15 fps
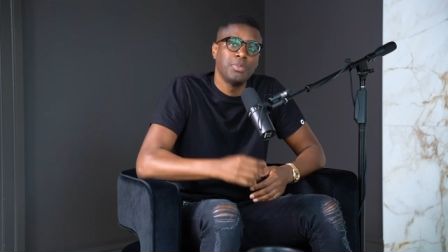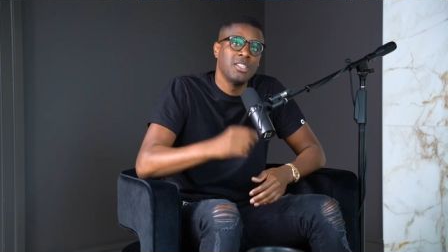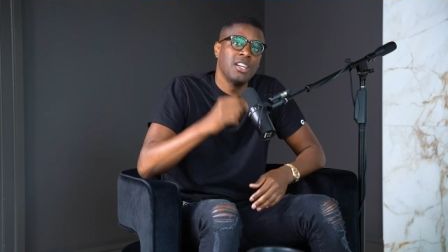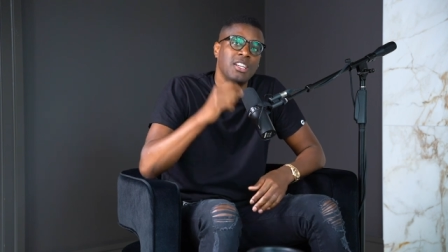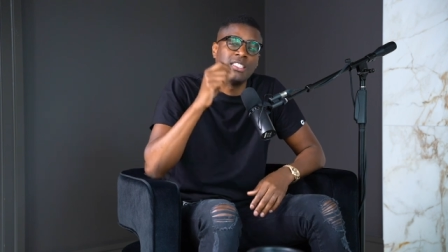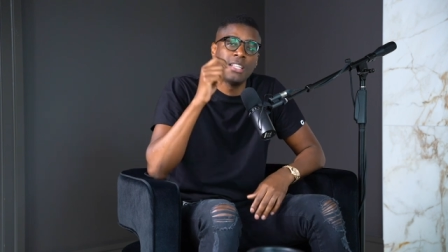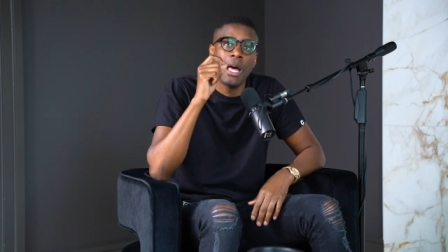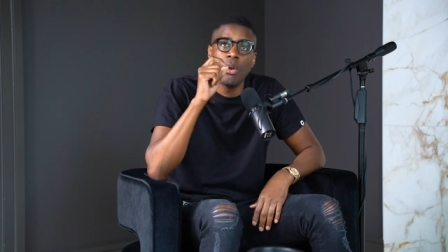
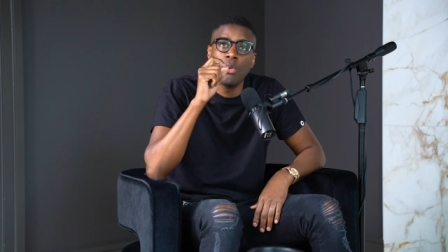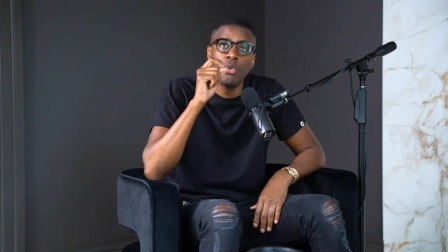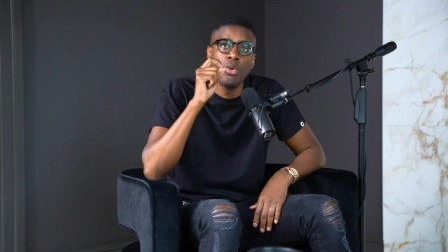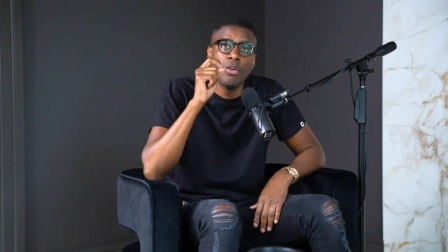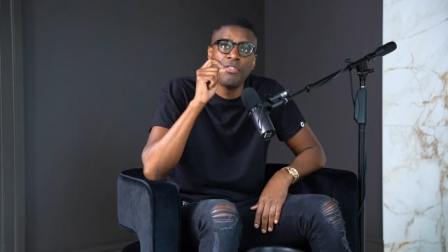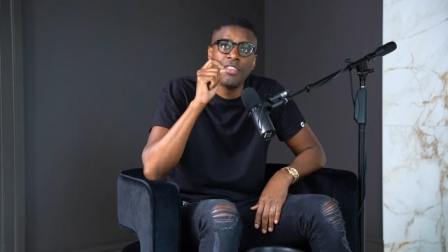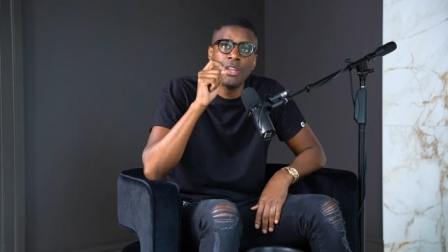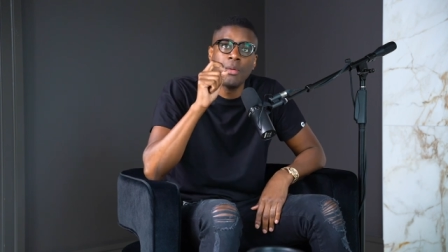Because I don't
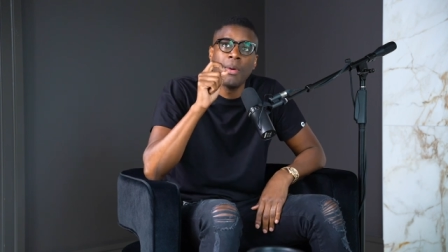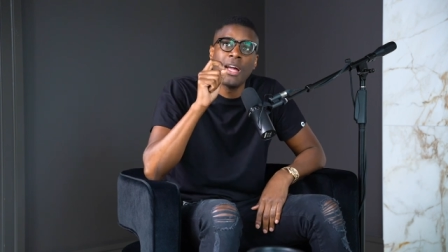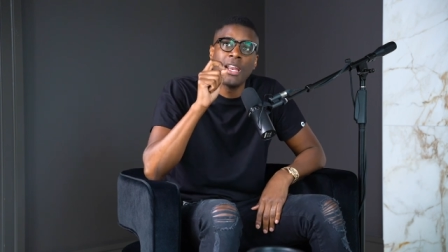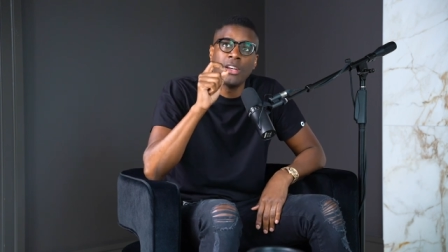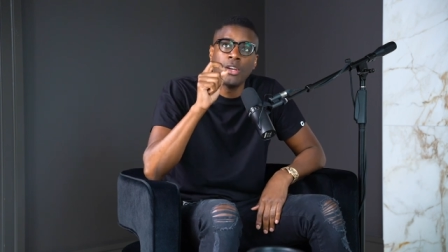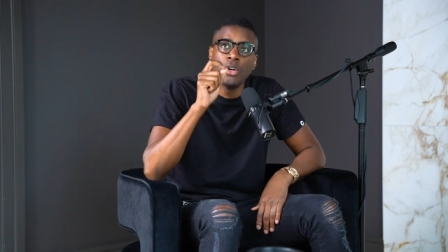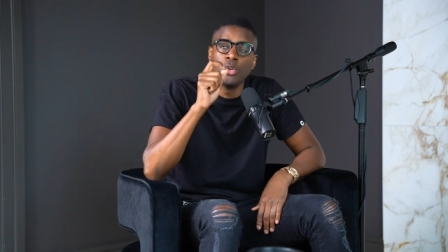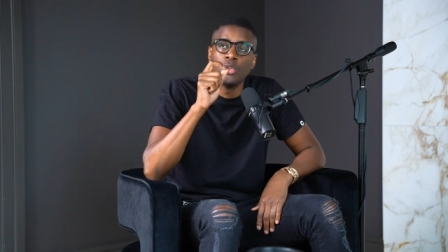know if
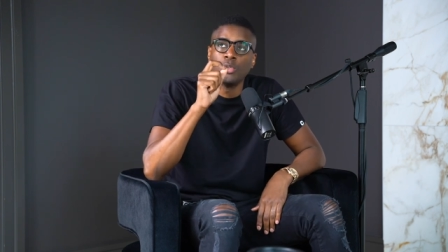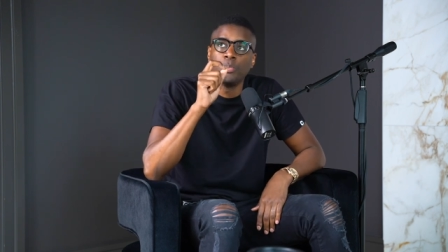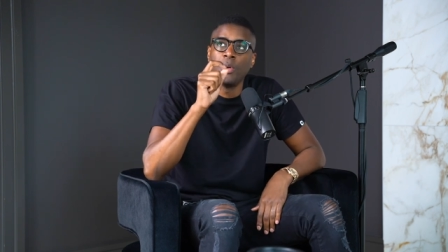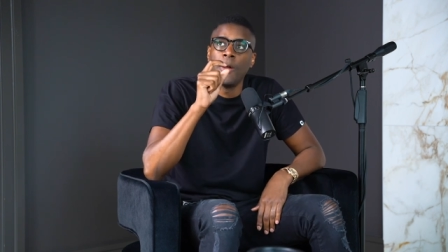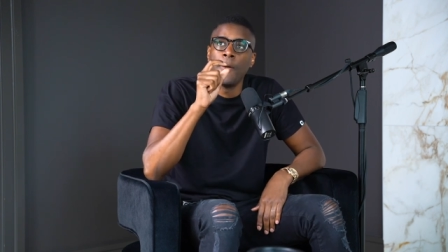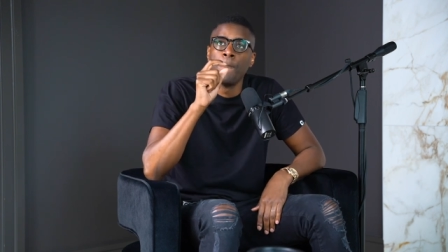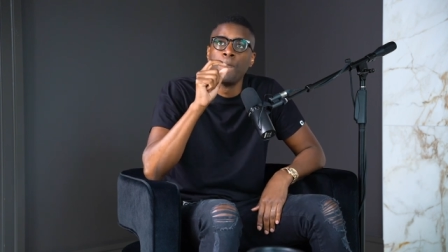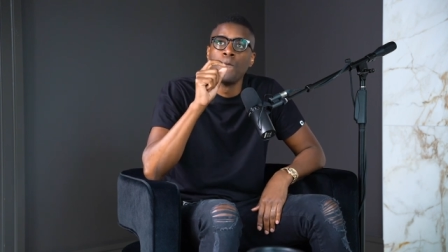anybody knows,
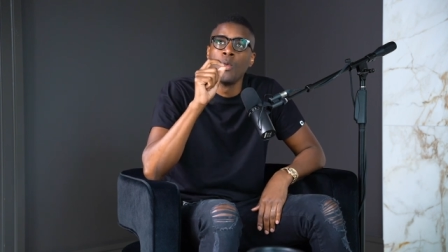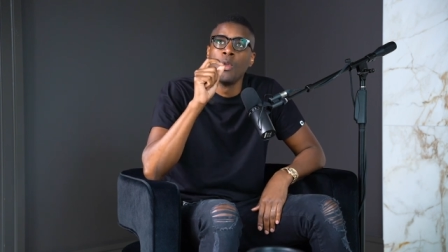but